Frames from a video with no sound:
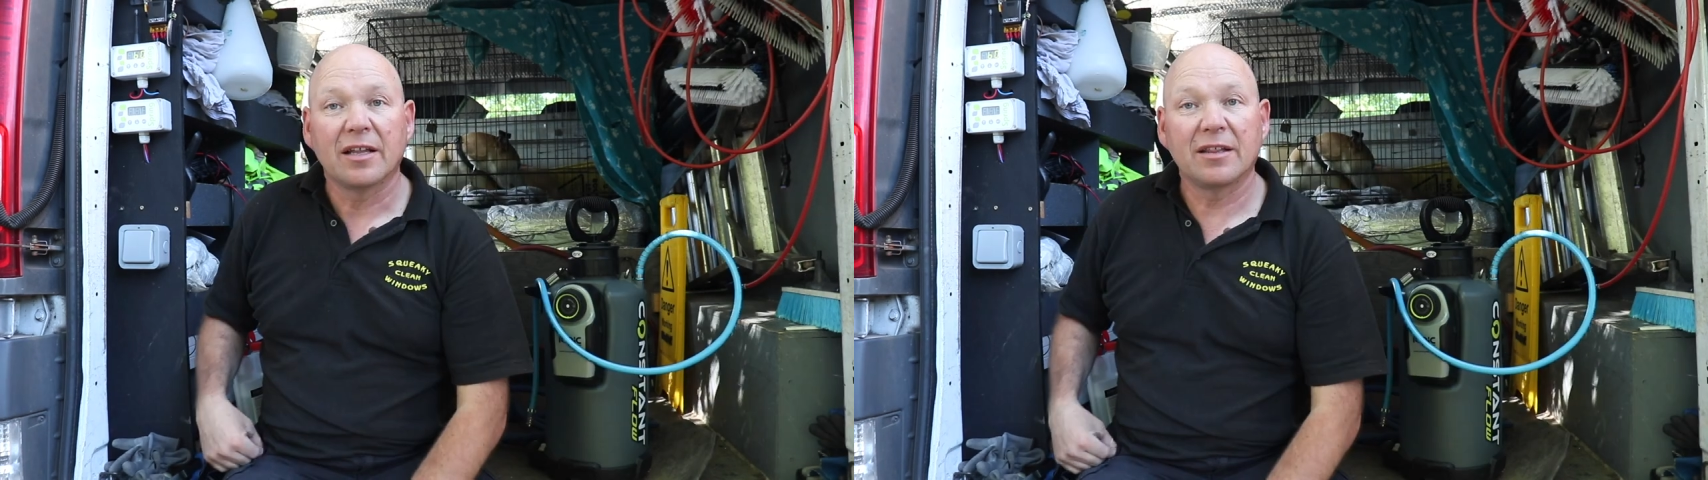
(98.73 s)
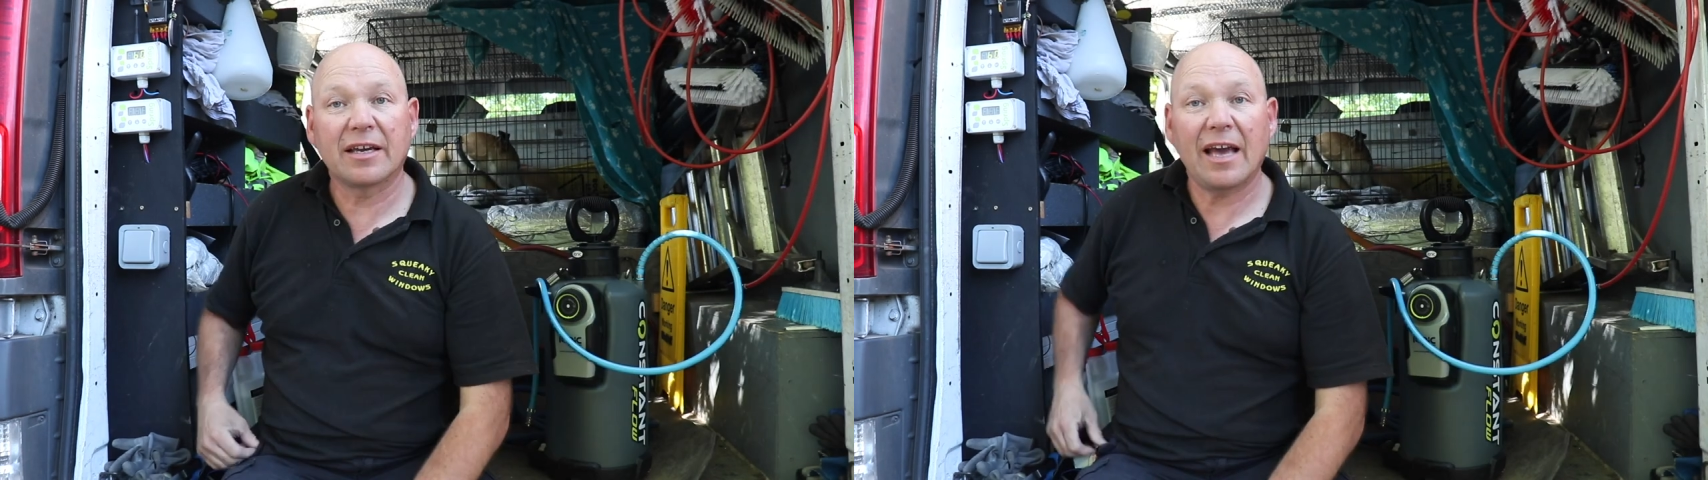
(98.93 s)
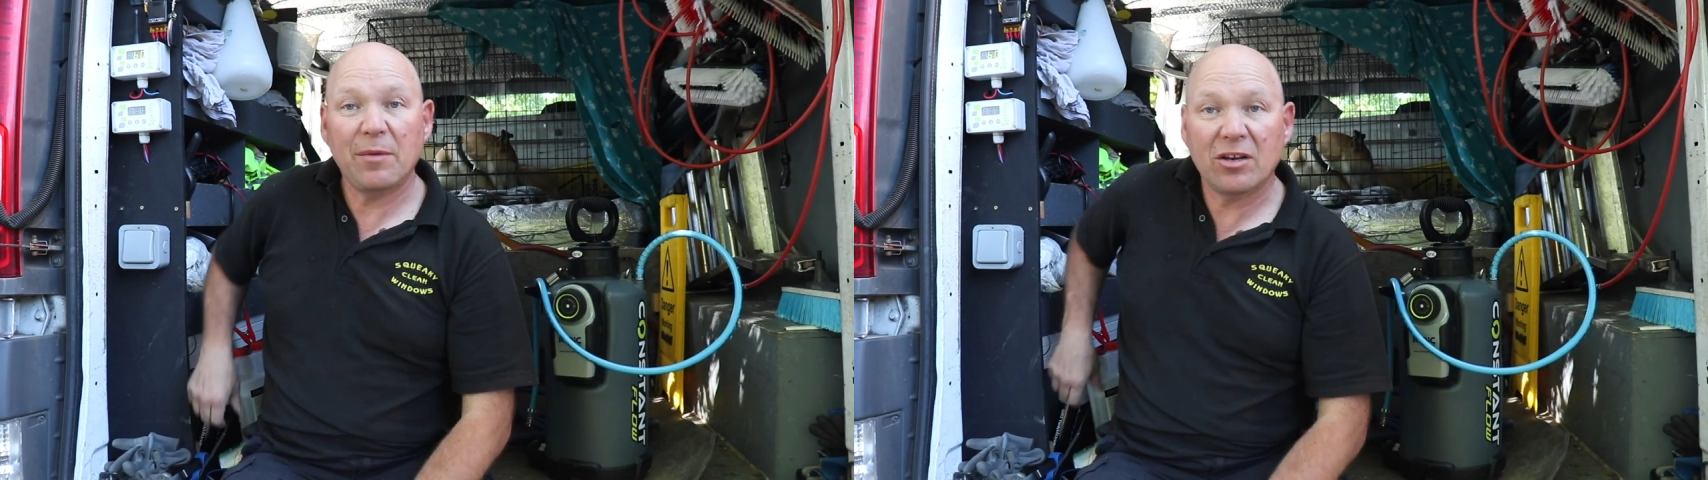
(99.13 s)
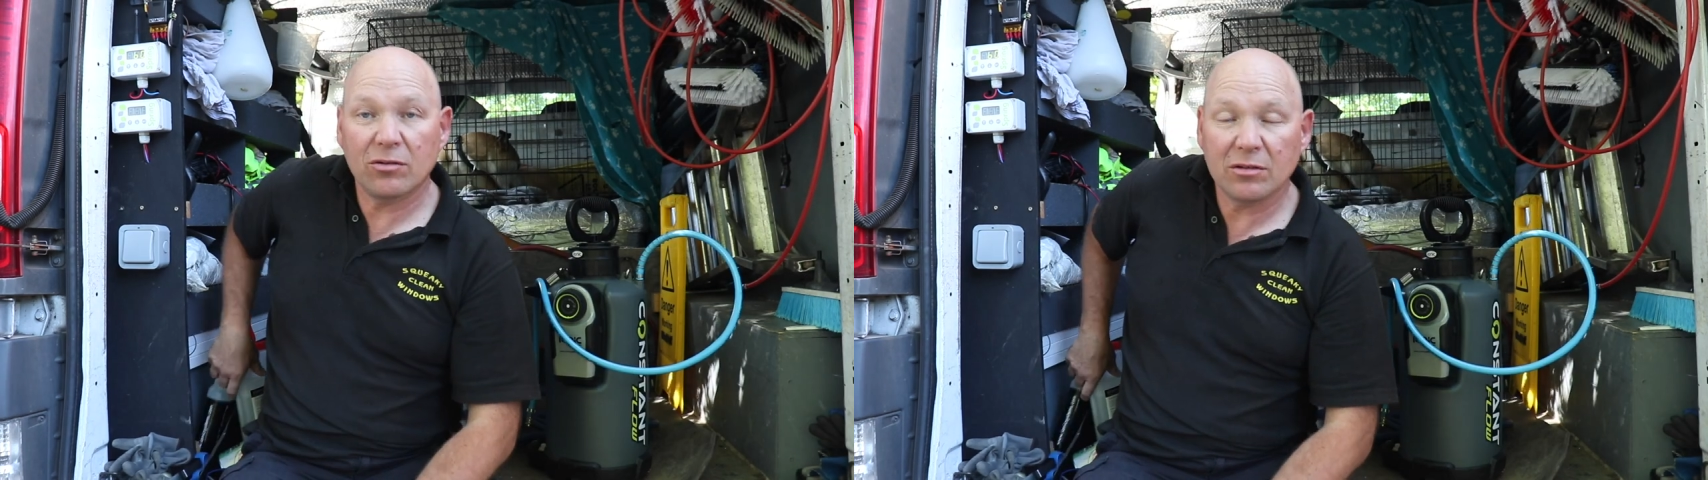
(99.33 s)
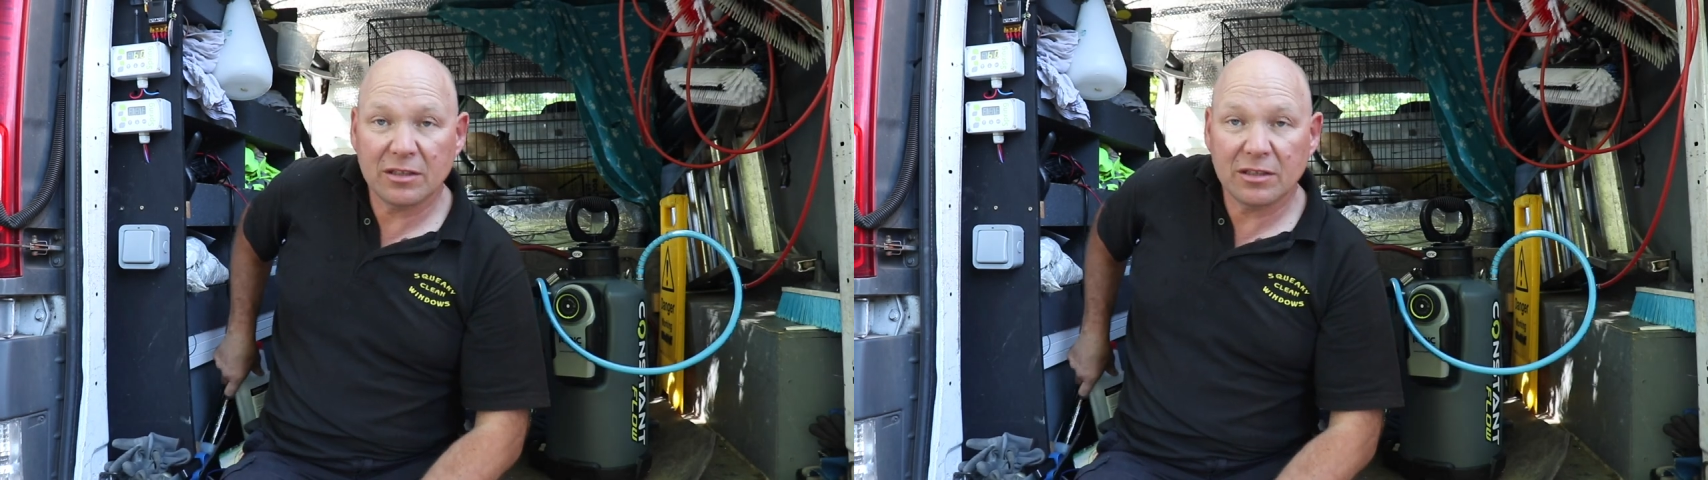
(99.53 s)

The chemical